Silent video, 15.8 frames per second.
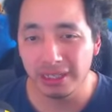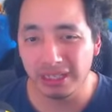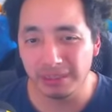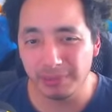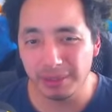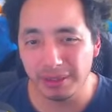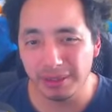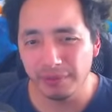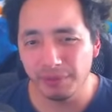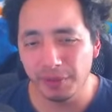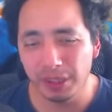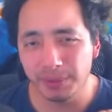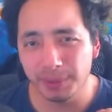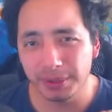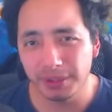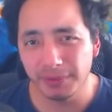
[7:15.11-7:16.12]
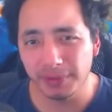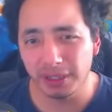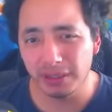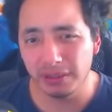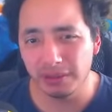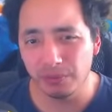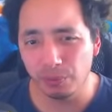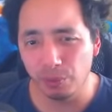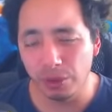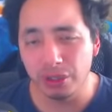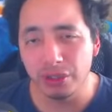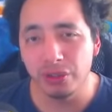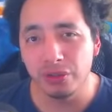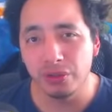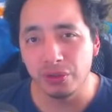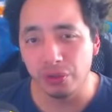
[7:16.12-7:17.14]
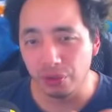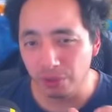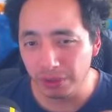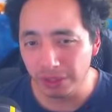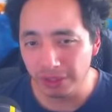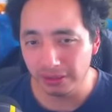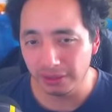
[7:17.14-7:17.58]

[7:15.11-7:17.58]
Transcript: You have to be very specific in when you do it,